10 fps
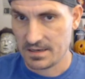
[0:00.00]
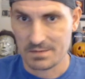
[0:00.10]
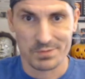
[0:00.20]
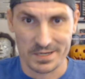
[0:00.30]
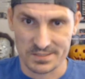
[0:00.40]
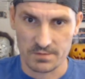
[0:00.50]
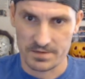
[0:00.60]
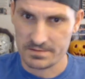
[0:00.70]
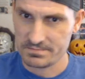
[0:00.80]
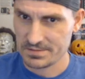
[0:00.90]
But it's over.
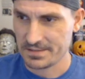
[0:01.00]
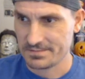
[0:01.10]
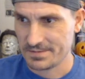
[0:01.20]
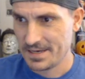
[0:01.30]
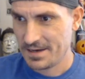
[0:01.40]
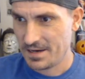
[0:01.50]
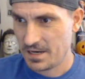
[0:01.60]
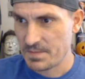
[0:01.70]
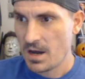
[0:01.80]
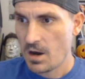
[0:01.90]
Okay.
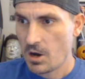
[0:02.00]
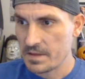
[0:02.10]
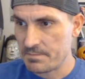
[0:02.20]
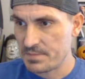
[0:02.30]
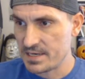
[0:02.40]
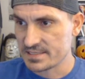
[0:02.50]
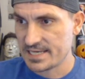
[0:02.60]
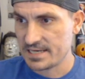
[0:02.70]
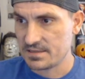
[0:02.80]
All that being said,